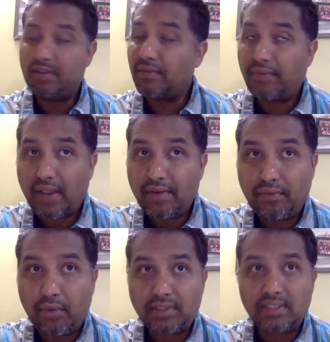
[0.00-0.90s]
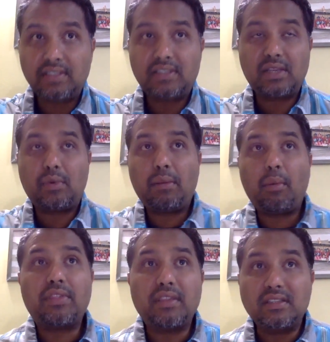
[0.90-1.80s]
Didn't find 40. He said, what
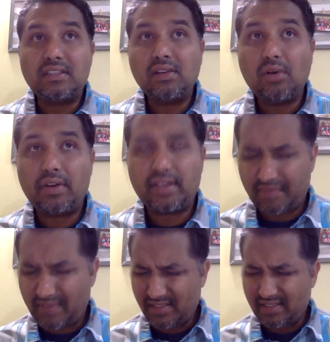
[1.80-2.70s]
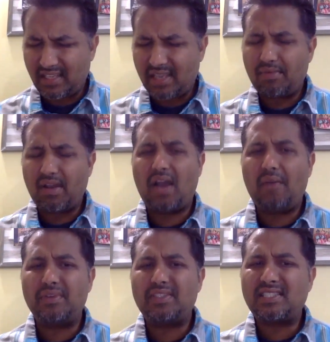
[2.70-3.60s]
about 30, Lord? Listen,
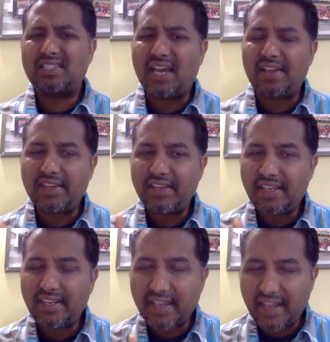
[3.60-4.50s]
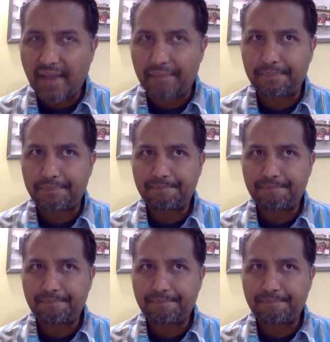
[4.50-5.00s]
Abraham was standing in the gap.